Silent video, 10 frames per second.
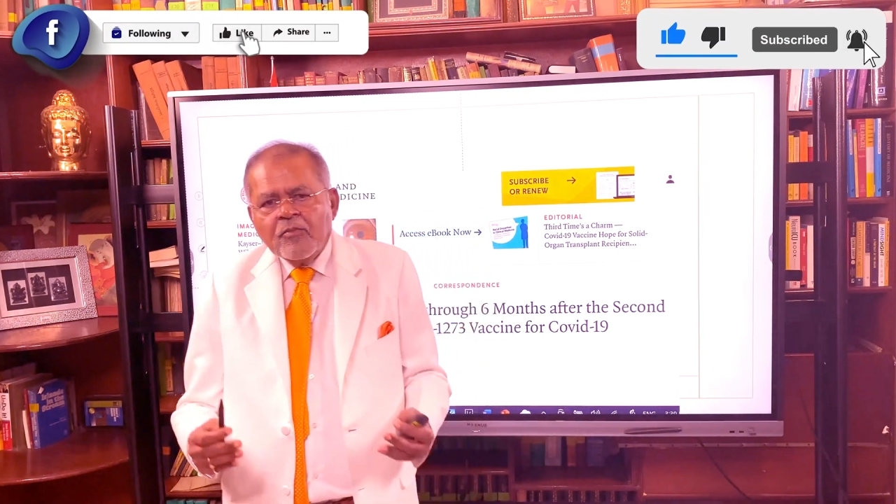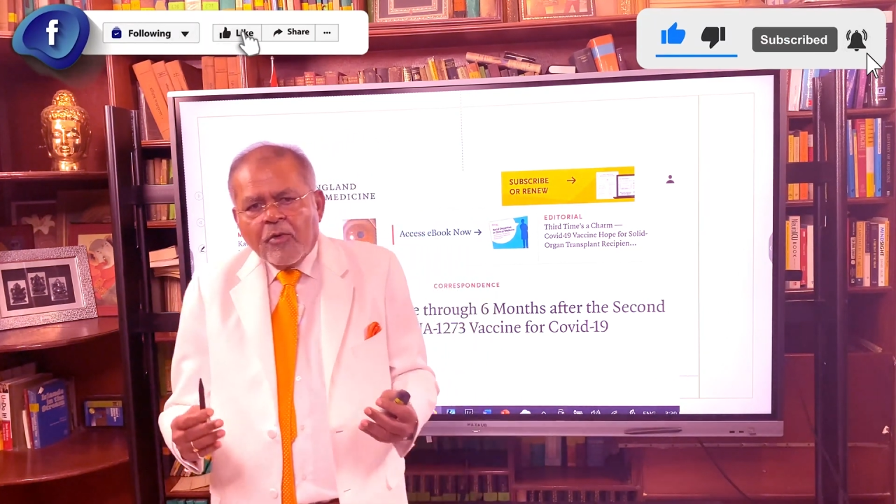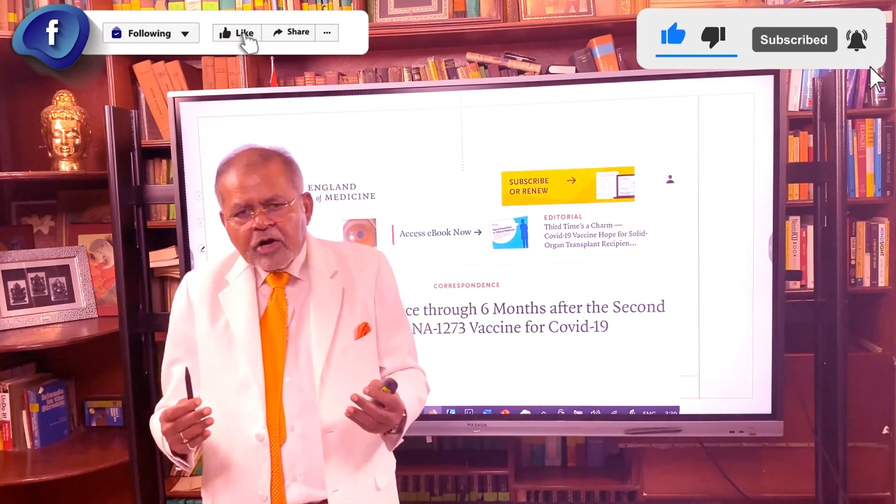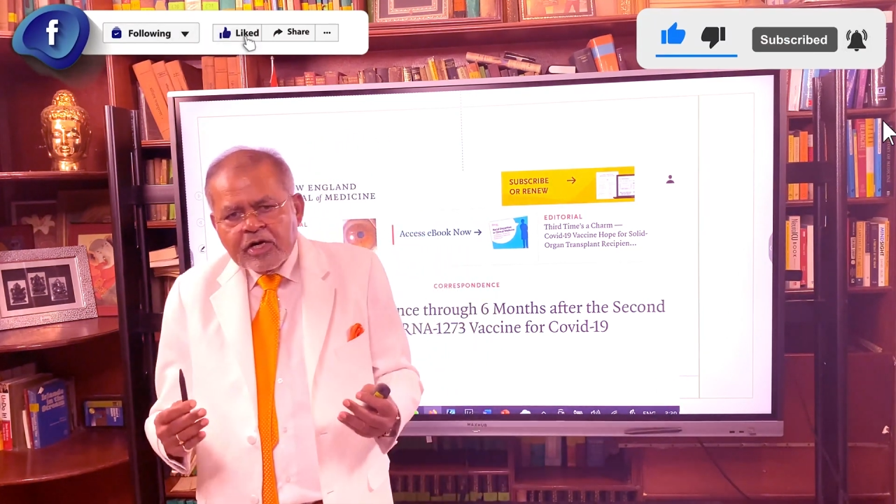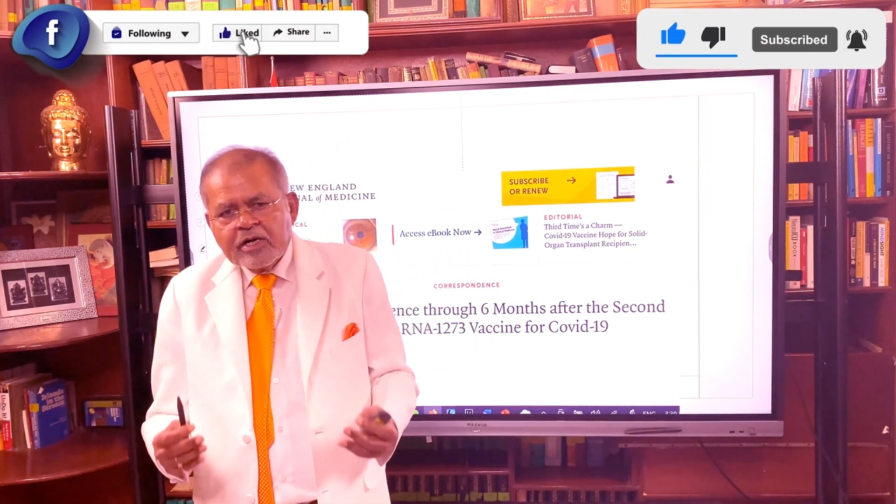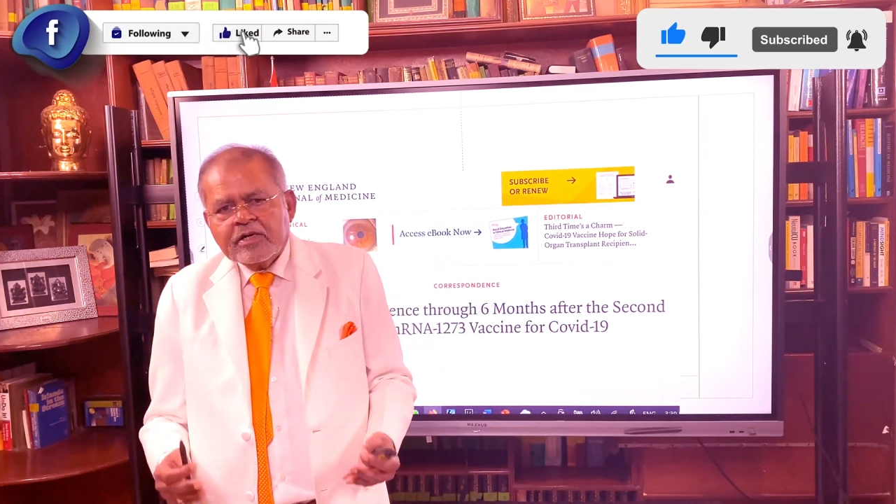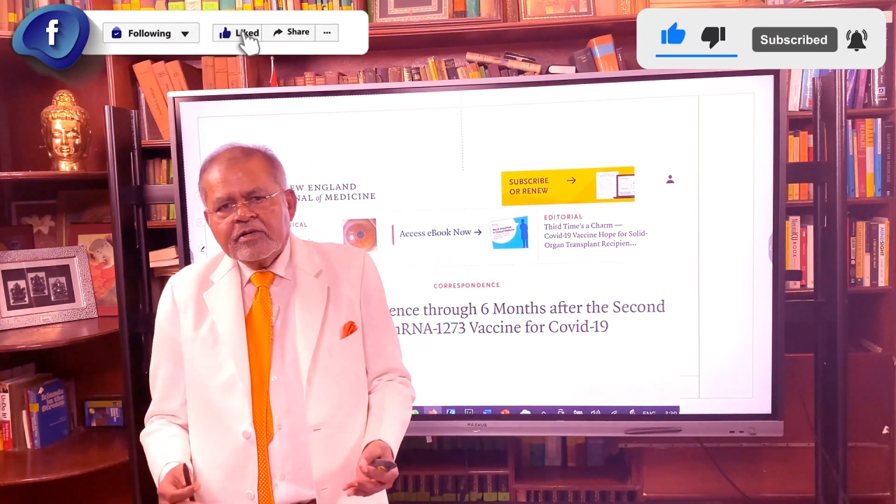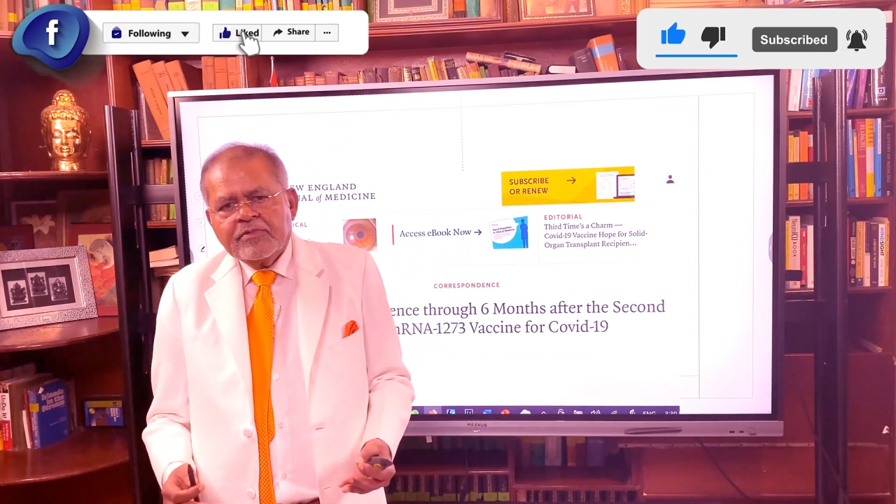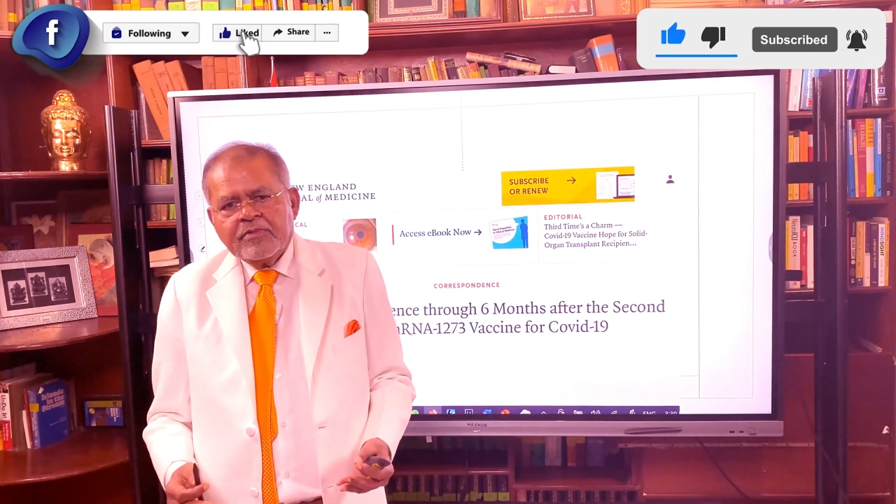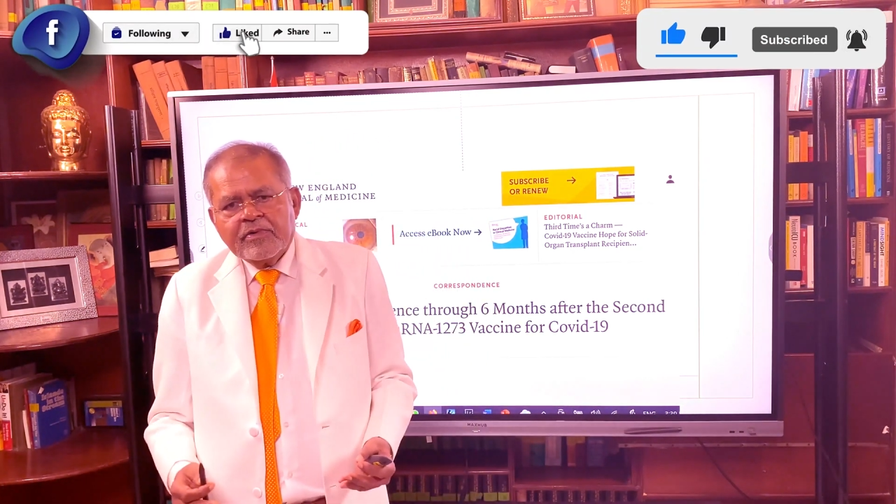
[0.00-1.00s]

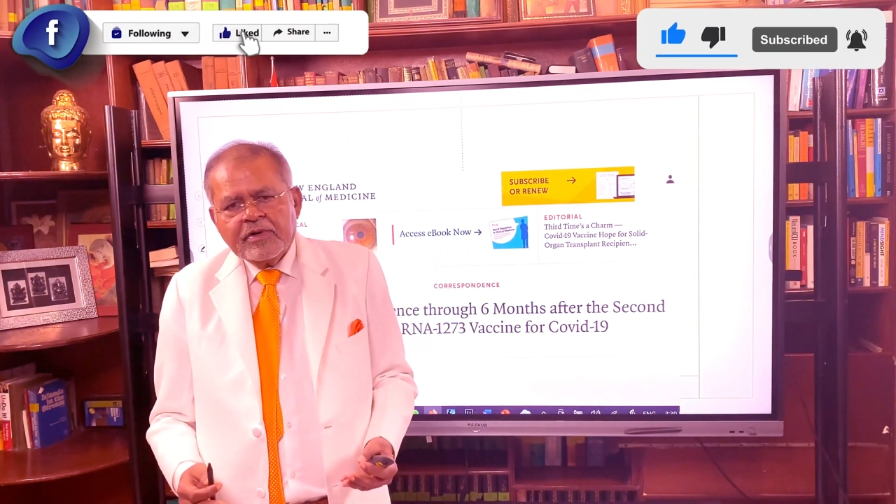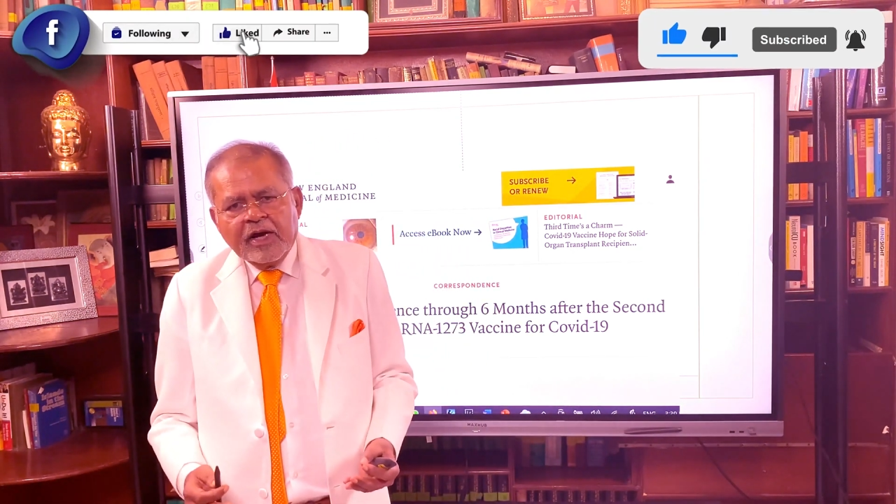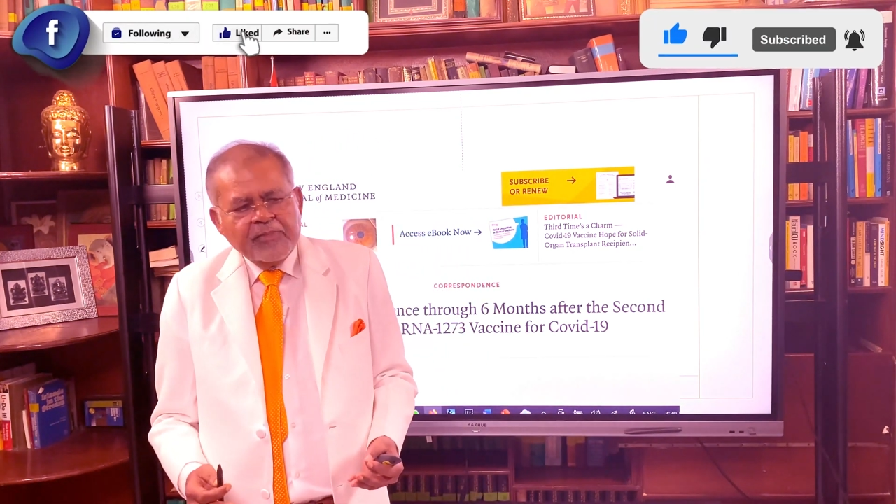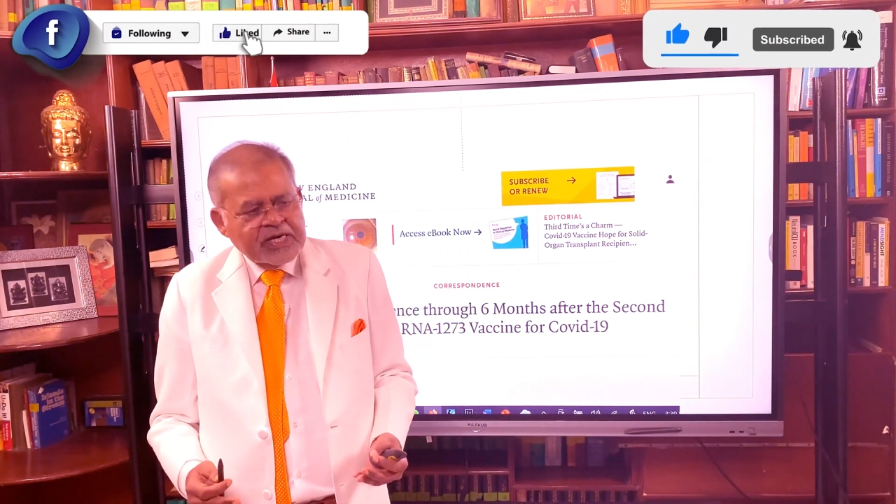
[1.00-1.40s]
Moderna